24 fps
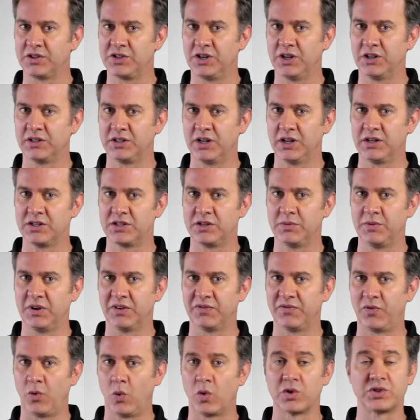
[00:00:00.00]
that she intends to be a
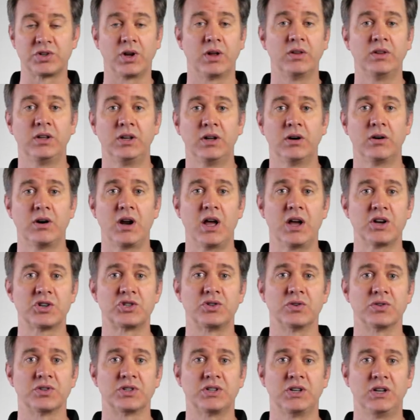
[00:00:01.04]
force on the
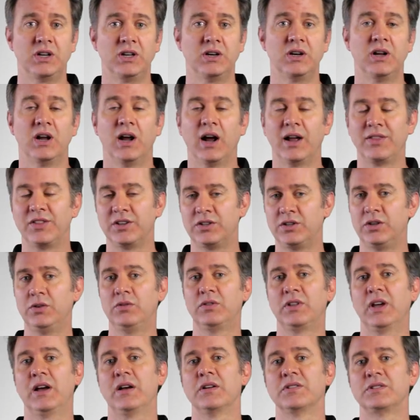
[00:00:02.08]
international scene at the
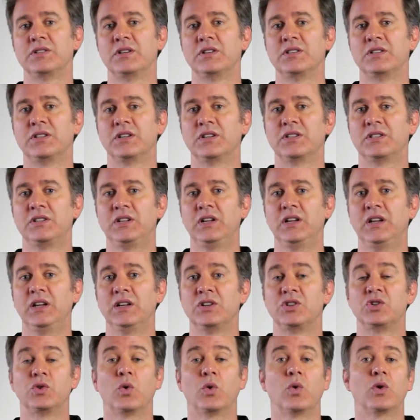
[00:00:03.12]
2016
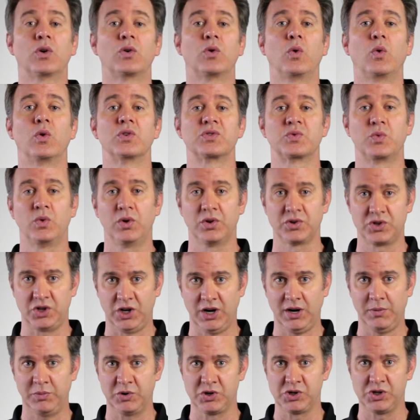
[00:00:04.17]
Short Course World
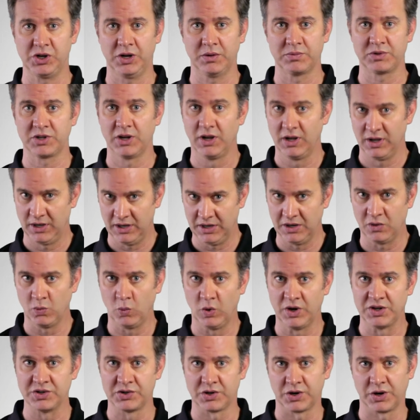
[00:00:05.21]
Championships in
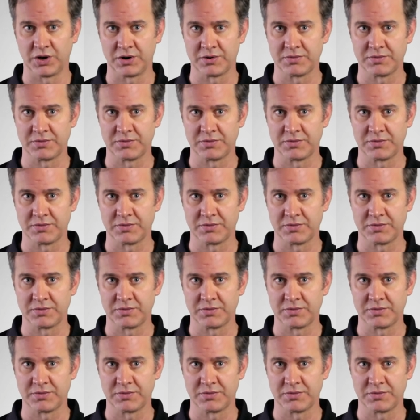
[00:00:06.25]
Windsor,